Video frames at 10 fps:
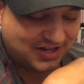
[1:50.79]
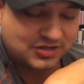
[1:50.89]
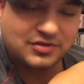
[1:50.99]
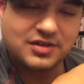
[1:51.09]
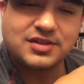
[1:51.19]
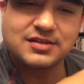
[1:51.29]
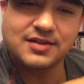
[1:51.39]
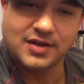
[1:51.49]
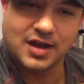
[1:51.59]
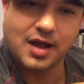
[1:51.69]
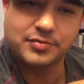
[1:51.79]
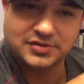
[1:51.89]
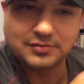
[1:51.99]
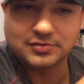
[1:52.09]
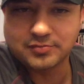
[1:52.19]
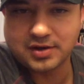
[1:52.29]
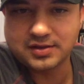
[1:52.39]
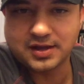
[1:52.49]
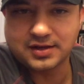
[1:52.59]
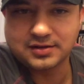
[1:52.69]
Do they think they've accomplished something by
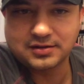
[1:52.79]
that?